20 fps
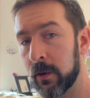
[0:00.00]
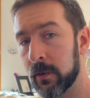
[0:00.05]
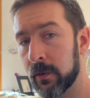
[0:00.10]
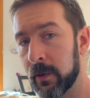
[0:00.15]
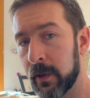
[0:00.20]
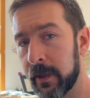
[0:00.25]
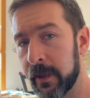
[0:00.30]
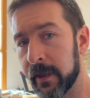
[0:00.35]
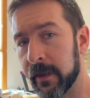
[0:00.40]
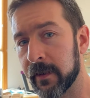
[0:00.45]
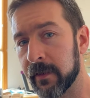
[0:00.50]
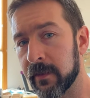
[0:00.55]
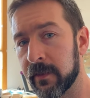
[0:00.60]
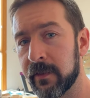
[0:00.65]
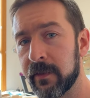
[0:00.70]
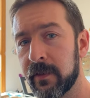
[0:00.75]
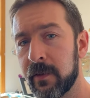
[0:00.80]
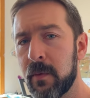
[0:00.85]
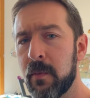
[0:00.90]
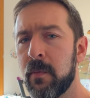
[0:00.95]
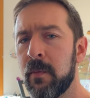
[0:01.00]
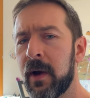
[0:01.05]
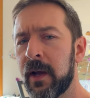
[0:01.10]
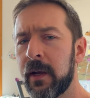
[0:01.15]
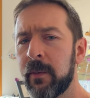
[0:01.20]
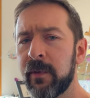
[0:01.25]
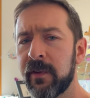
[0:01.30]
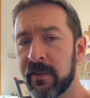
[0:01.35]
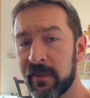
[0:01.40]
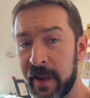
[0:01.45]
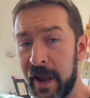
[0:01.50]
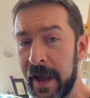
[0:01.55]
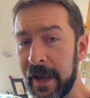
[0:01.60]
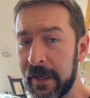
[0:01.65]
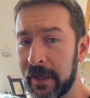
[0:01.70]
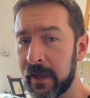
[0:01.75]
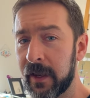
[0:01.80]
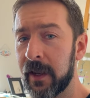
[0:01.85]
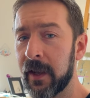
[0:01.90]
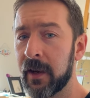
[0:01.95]
Greetings, my name is
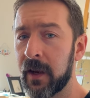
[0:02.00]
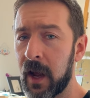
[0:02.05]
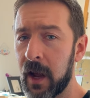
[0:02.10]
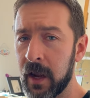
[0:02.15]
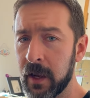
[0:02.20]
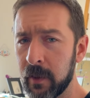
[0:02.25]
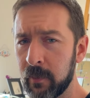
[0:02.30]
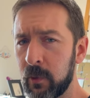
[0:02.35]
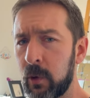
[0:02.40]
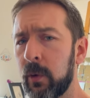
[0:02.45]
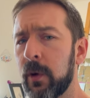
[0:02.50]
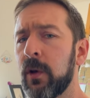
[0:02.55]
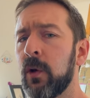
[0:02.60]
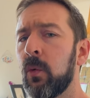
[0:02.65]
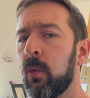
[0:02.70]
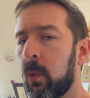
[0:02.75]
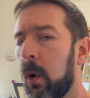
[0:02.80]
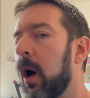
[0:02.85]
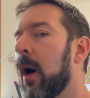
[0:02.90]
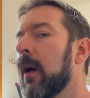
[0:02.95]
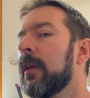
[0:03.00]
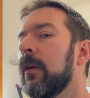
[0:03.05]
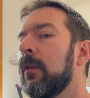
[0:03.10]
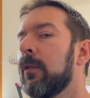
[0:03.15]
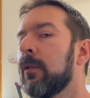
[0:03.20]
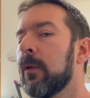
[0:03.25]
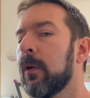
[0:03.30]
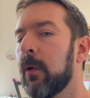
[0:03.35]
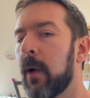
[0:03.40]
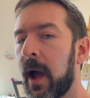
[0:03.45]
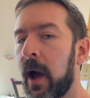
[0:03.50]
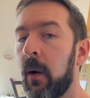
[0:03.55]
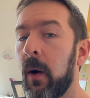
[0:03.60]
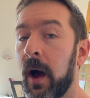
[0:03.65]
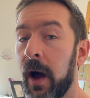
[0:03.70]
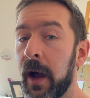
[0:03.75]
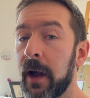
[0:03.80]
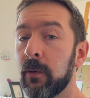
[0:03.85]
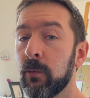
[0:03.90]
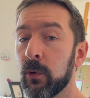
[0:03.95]
Zack, and I am going to walk you through how
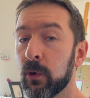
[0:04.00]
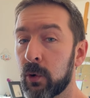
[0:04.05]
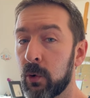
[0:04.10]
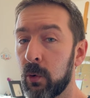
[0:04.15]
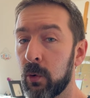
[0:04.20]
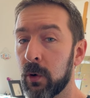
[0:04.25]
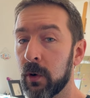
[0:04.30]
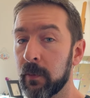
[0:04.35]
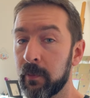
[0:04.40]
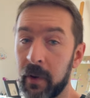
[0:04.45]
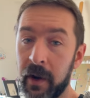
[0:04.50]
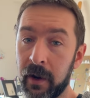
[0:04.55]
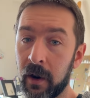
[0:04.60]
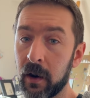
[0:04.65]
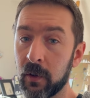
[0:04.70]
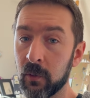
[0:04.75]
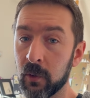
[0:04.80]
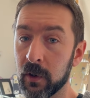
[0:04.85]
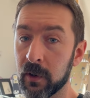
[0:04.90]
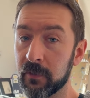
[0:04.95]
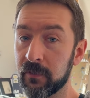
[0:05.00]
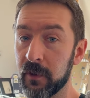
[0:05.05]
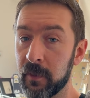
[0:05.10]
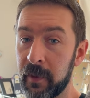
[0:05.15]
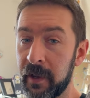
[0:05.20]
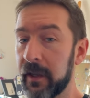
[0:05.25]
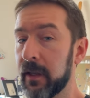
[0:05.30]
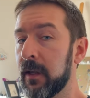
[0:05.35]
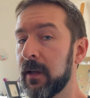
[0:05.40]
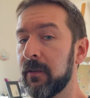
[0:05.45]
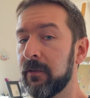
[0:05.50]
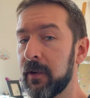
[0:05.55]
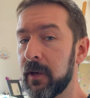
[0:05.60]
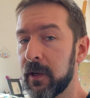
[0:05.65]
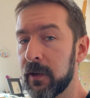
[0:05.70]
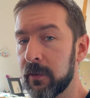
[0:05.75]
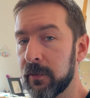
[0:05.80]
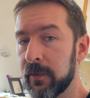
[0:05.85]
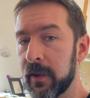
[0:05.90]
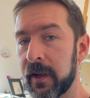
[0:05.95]
I record my artwork for making
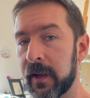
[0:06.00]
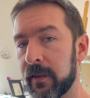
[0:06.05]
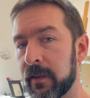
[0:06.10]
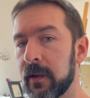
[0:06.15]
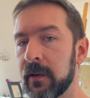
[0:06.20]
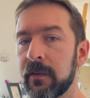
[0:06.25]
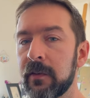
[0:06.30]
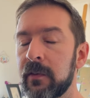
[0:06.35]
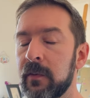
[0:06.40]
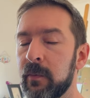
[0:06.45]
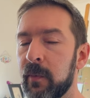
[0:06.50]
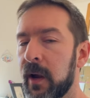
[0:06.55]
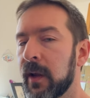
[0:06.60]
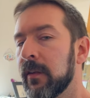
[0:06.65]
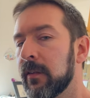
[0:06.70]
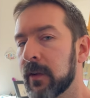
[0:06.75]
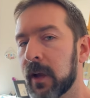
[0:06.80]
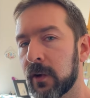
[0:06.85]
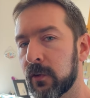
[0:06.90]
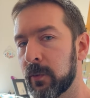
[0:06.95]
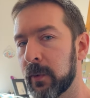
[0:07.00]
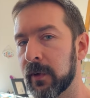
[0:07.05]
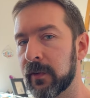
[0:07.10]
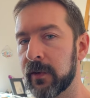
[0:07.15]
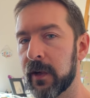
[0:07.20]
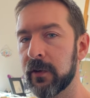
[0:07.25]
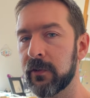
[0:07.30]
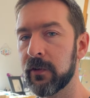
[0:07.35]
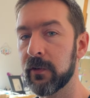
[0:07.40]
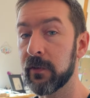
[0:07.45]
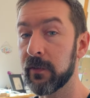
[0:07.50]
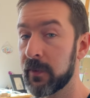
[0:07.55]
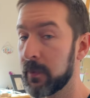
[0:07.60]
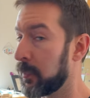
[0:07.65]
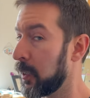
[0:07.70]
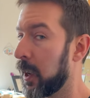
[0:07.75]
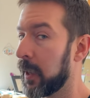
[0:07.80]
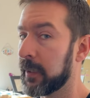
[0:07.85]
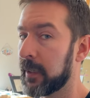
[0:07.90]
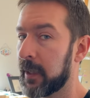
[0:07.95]
videos like this, my sketchbook sessions, the
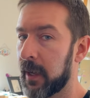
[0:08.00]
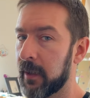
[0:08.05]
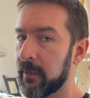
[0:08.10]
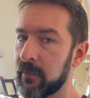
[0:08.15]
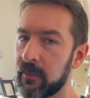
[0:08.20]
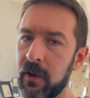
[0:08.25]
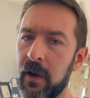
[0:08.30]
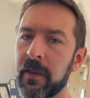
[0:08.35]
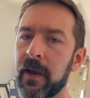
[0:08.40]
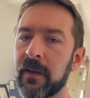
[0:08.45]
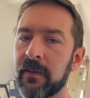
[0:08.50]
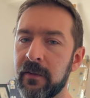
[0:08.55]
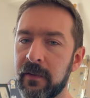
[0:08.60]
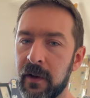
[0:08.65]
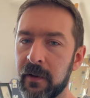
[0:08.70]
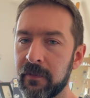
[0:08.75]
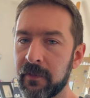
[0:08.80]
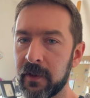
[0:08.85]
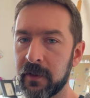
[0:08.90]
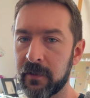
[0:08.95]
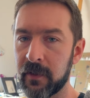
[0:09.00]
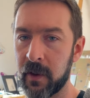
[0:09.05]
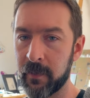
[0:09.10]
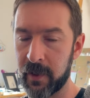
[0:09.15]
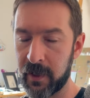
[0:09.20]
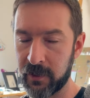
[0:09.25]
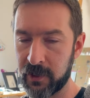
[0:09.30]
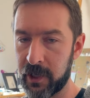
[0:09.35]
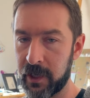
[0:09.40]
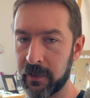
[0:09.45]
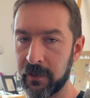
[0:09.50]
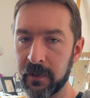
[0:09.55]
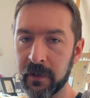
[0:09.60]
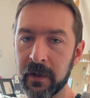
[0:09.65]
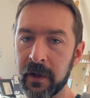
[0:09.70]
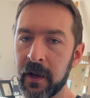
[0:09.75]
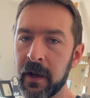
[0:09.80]
podcasts, all that stuff that's on my channel.